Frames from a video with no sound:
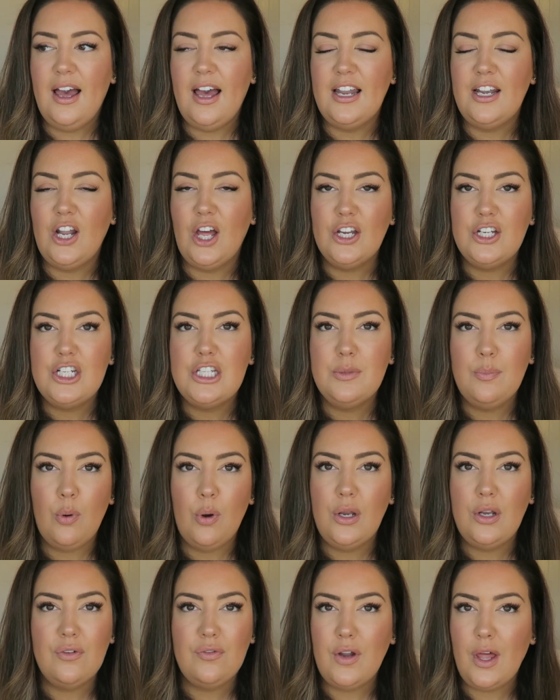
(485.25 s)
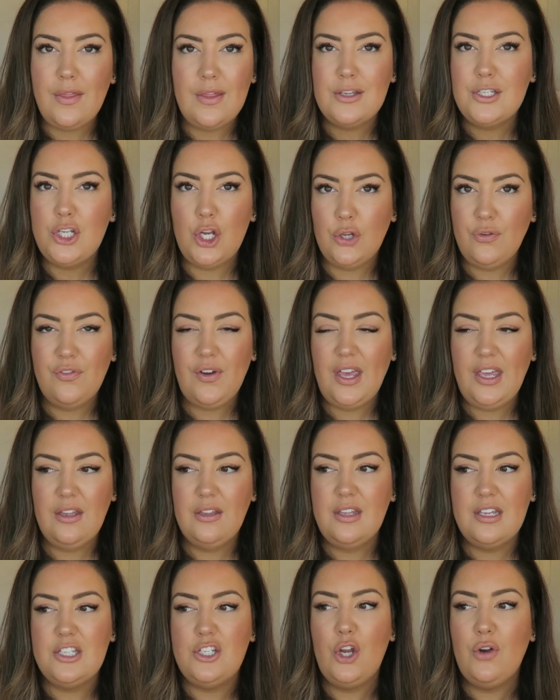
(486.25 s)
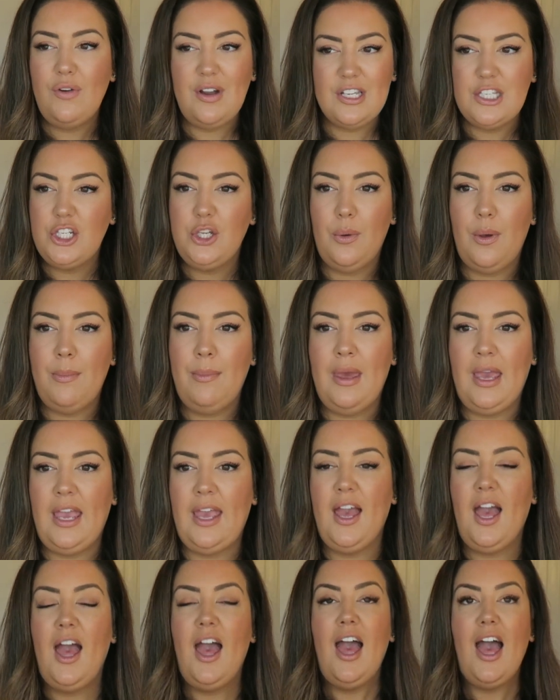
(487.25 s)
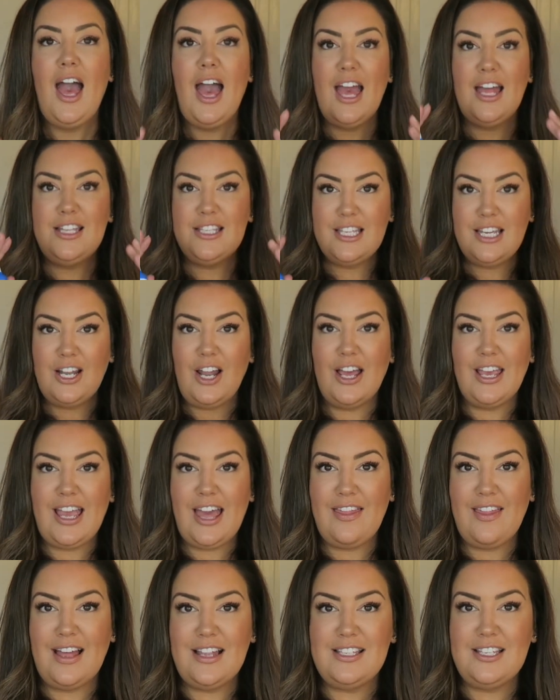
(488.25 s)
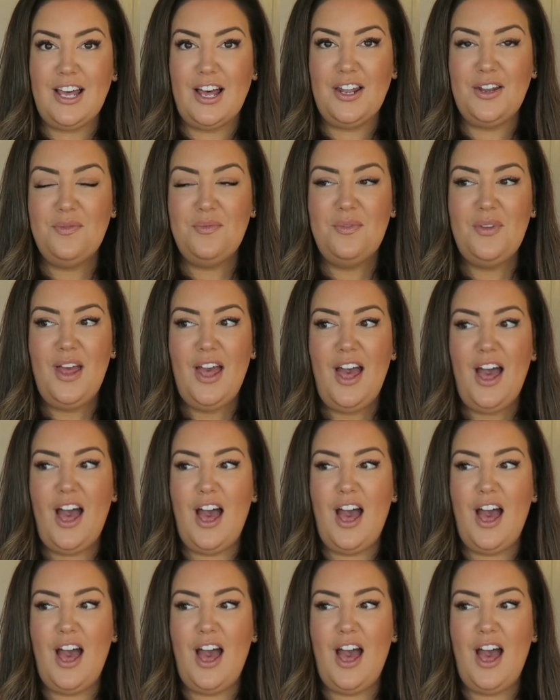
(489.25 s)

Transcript: and like to the point of like there's no rescue in me until I get that done.